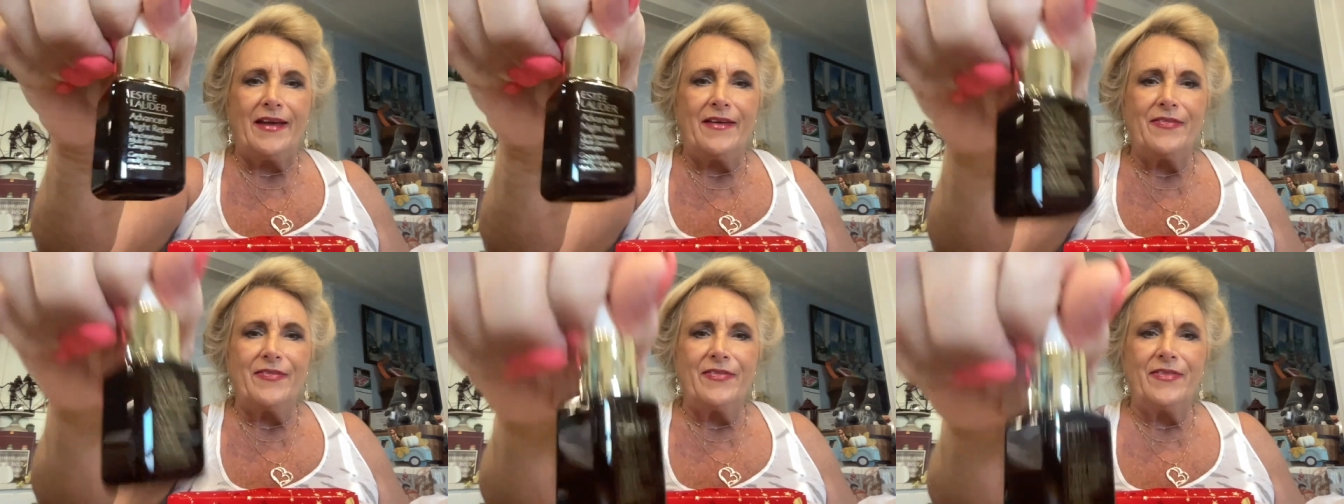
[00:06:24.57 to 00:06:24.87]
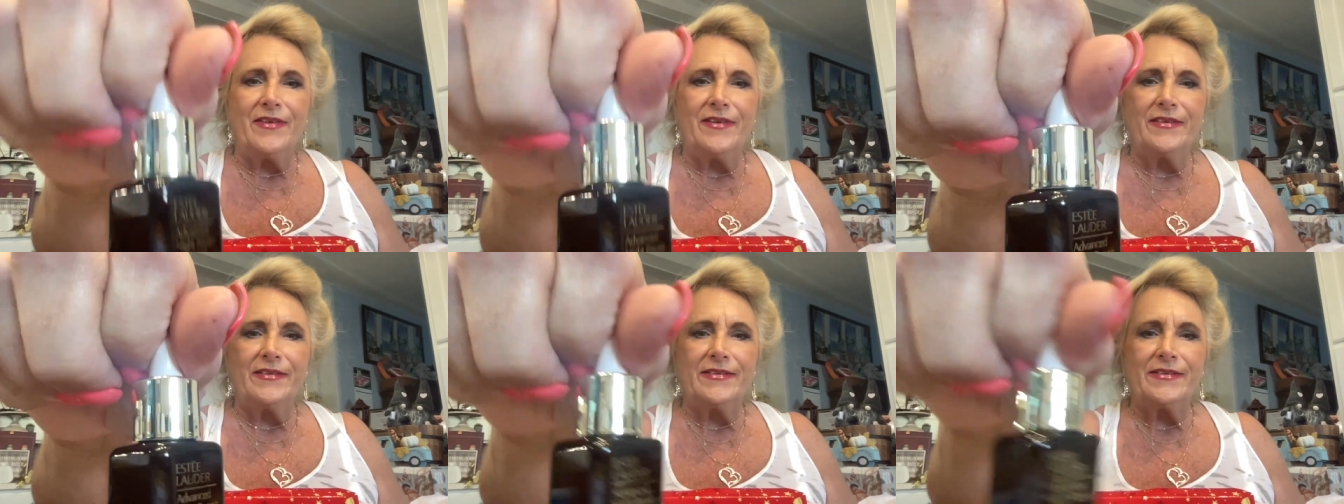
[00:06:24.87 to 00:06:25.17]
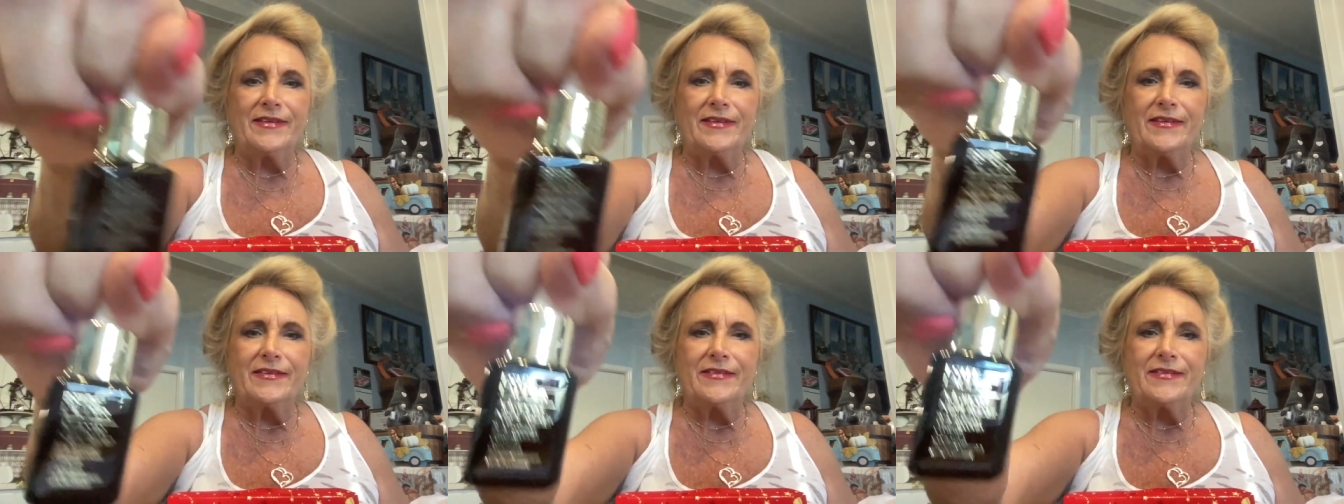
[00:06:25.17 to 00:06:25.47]
and
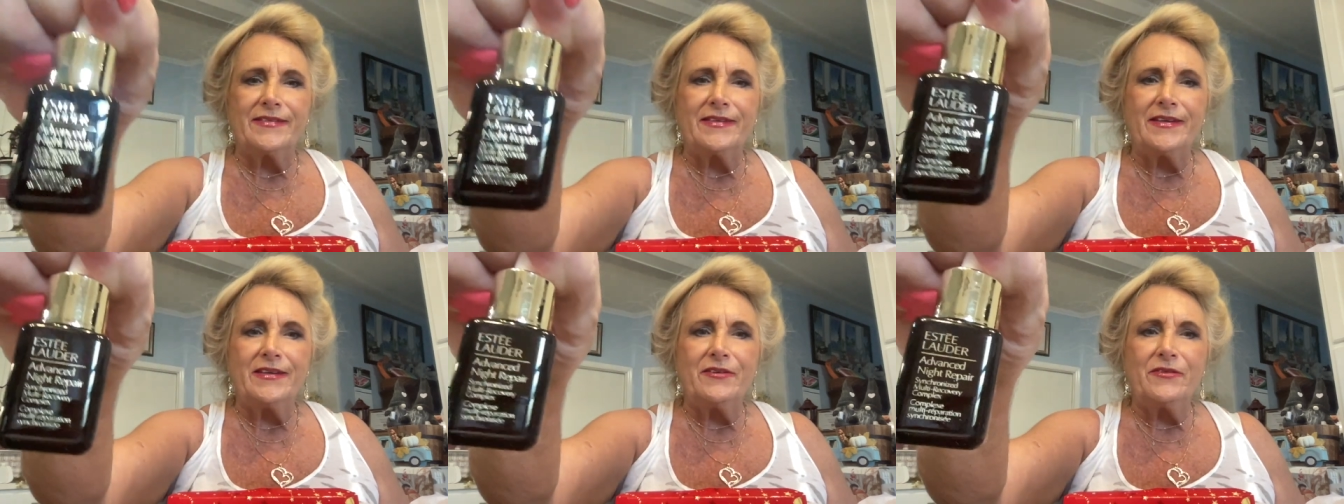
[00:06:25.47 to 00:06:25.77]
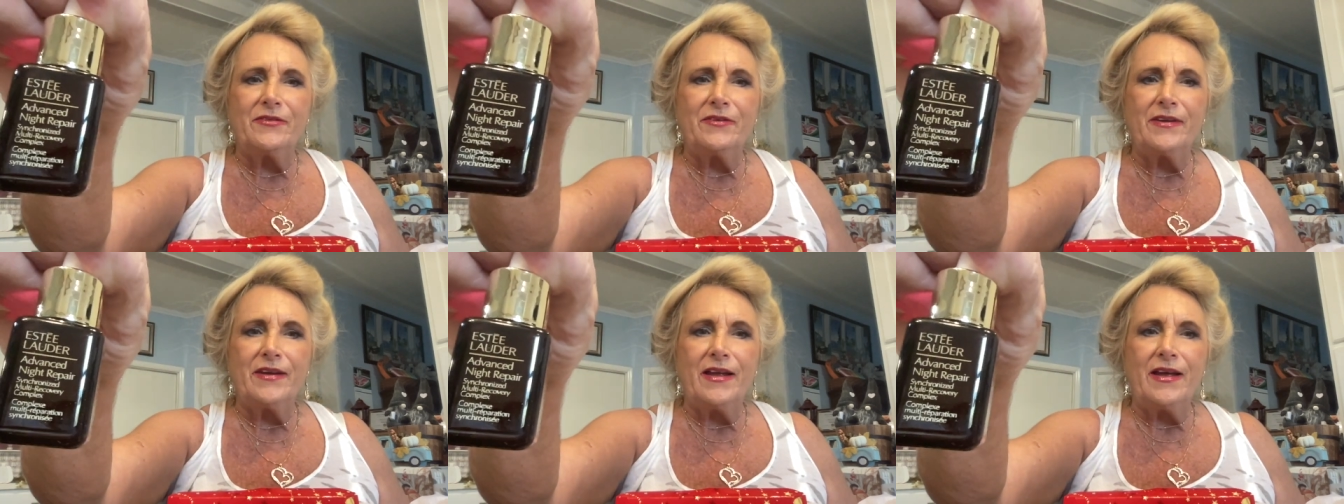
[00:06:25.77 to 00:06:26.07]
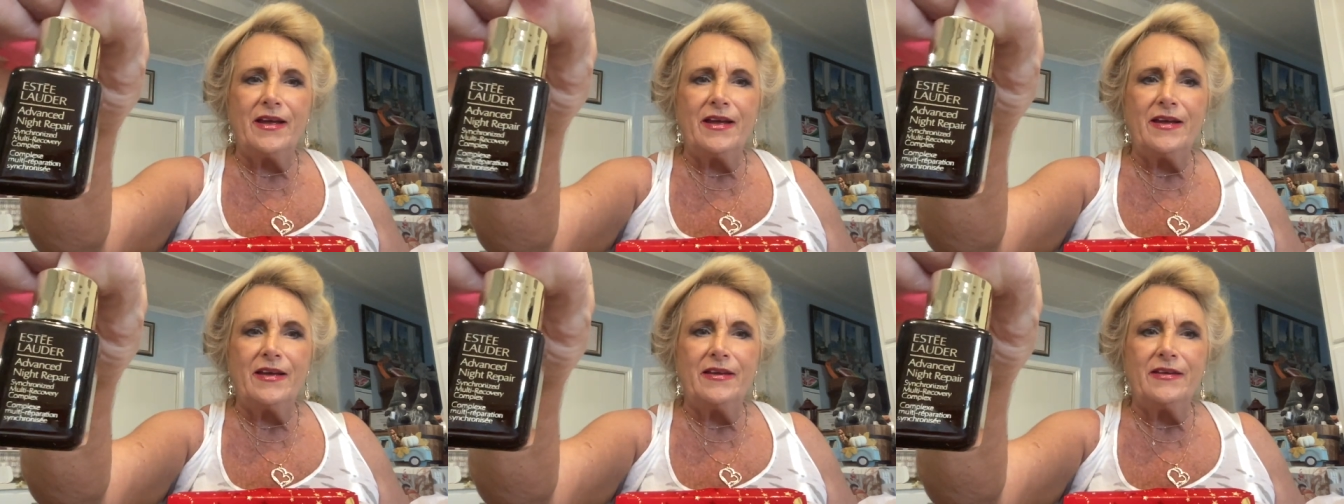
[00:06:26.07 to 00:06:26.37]
this is
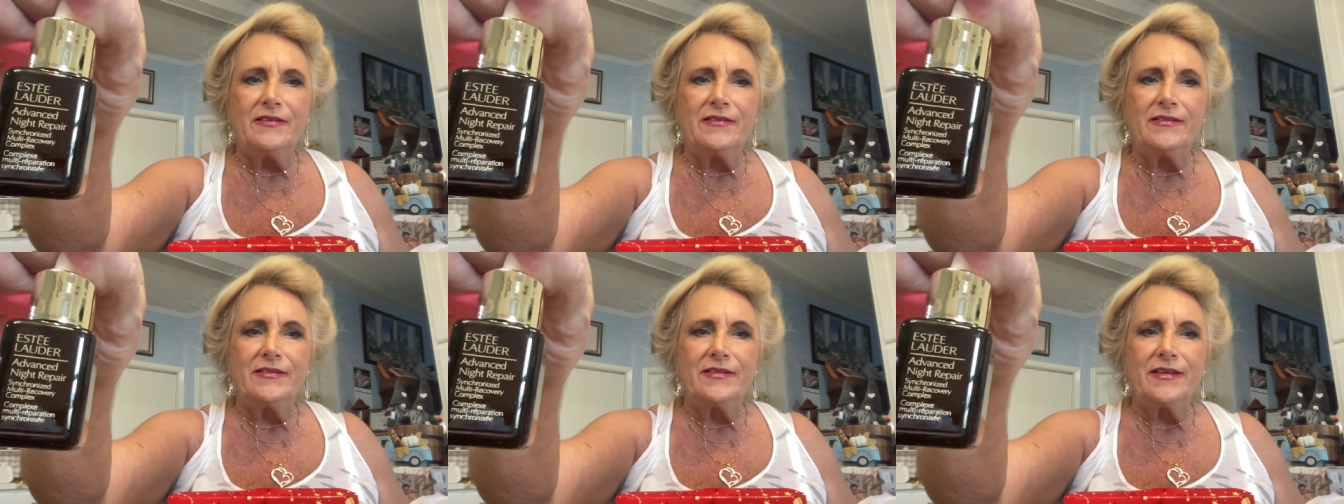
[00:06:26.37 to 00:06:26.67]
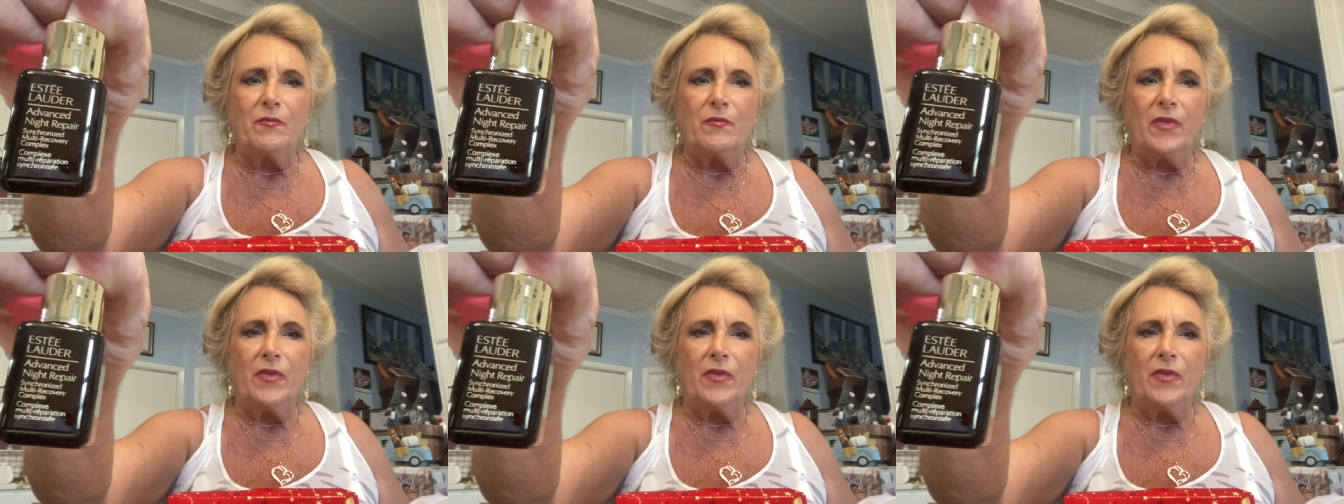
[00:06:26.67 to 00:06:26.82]
Synchronized